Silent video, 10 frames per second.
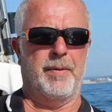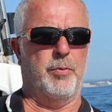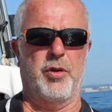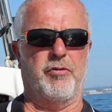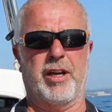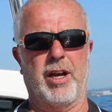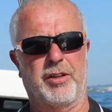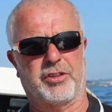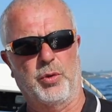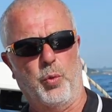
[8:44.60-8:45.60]
With
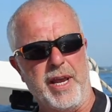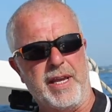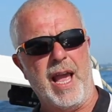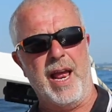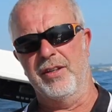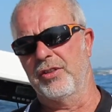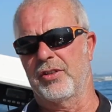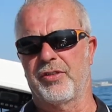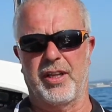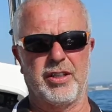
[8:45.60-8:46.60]
regards to weekends
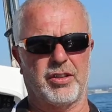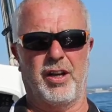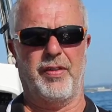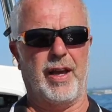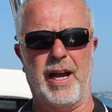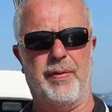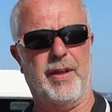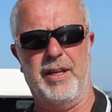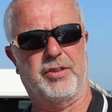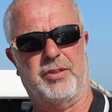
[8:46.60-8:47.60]
and things like that,
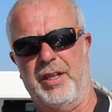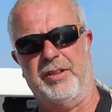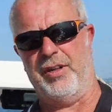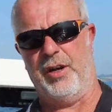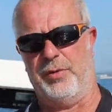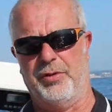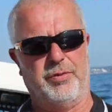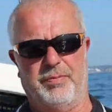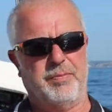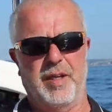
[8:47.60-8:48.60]
there's no
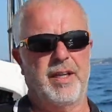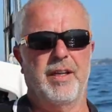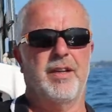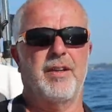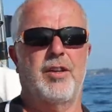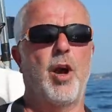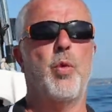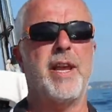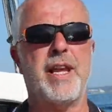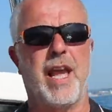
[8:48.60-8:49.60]

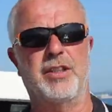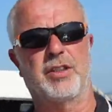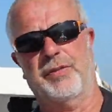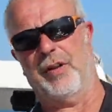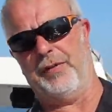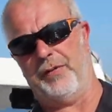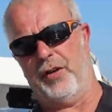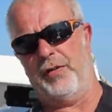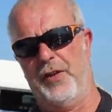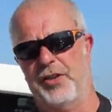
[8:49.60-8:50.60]
weekends for
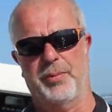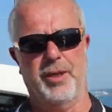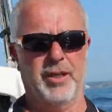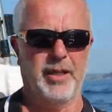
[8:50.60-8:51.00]
a fisherman.